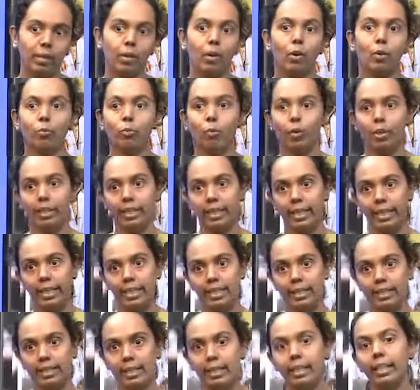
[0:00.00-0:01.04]
Water is
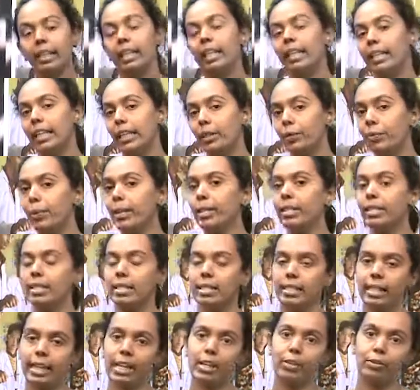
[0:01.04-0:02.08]
the liquid
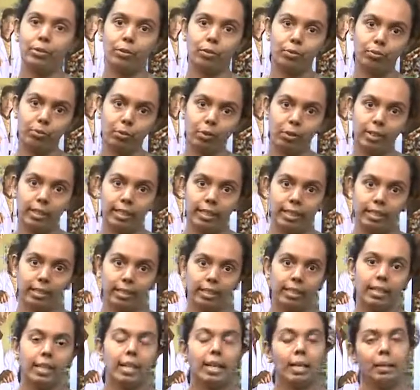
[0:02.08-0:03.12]
state of water.
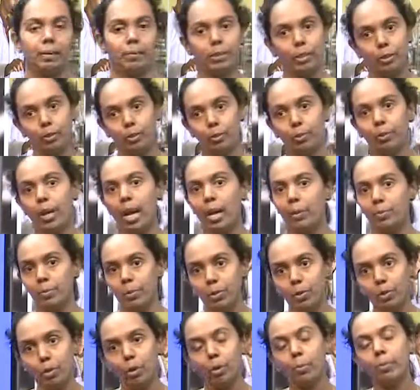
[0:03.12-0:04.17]
Due to
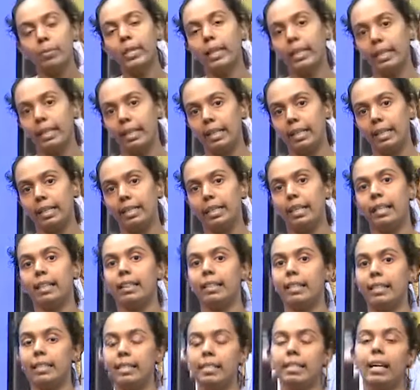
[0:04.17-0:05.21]
absorb the heat,
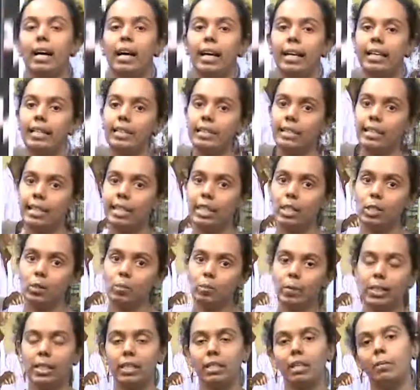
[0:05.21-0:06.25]
this ice is
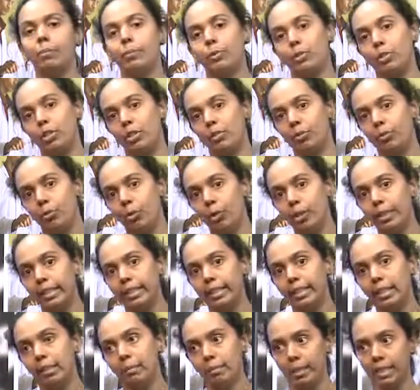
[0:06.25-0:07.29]
become the
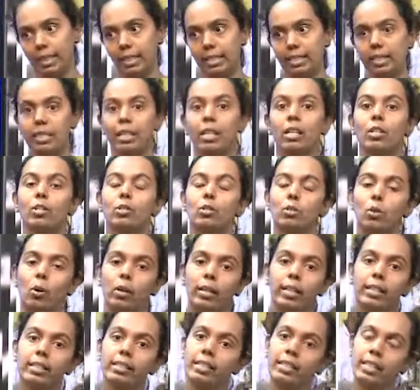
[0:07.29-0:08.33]
water, means
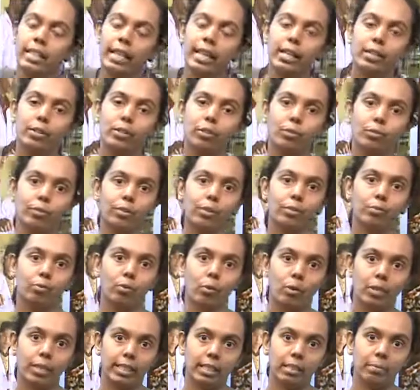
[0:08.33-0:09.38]
solid state of the
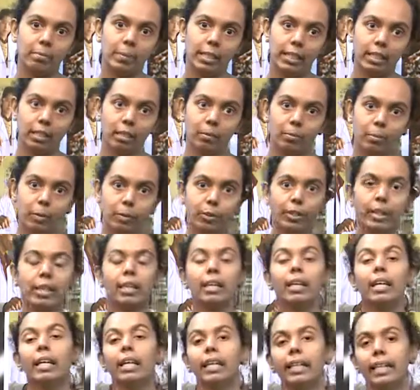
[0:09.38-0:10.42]
water become to the
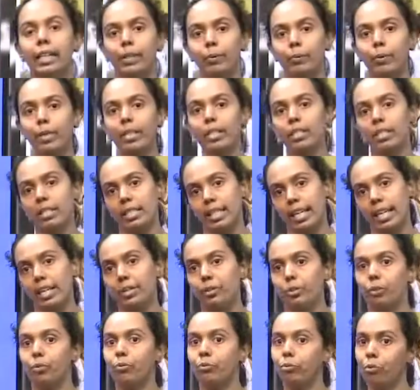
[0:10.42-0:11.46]
liquid state
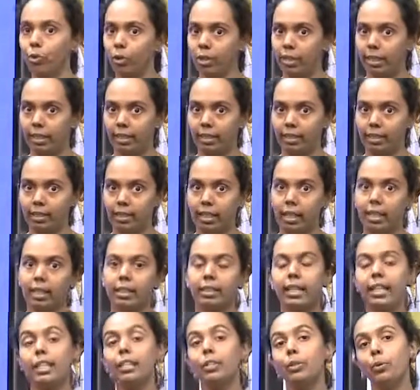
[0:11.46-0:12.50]
of water.
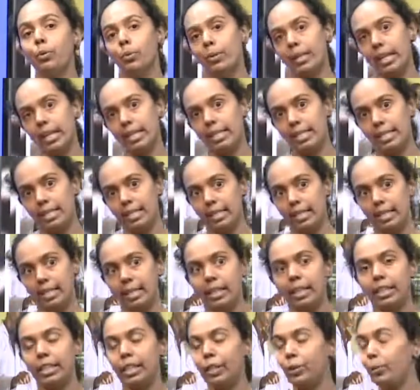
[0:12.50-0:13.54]
Then you can see
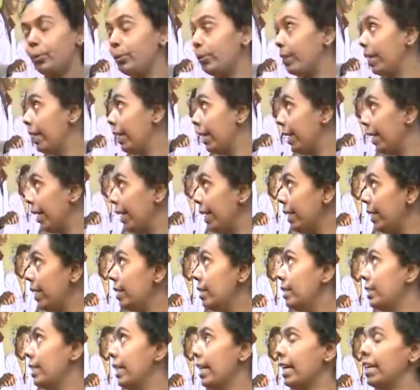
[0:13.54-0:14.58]
due to the heat,
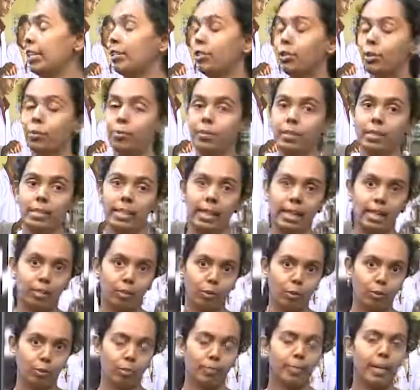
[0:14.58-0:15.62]
change of states
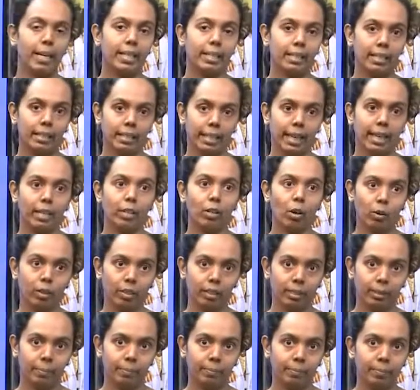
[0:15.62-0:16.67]
of matter can occur.
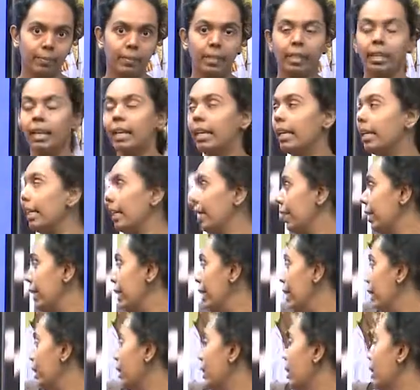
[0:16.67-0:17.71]
In
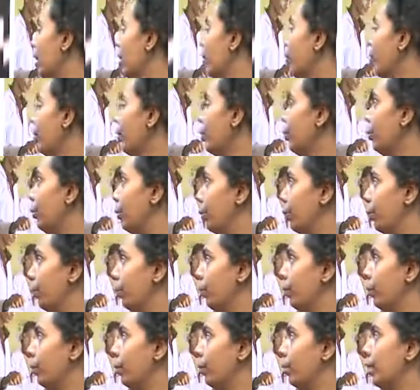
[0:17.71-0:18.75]
here now you know,
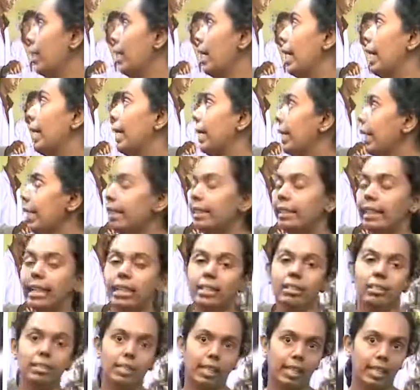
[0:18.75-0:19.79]
heat can
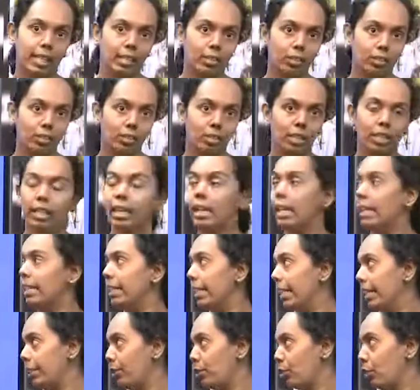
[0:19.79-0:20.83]
change the
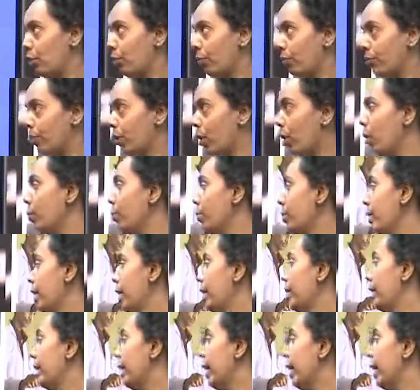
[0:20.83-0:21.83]
nature of the object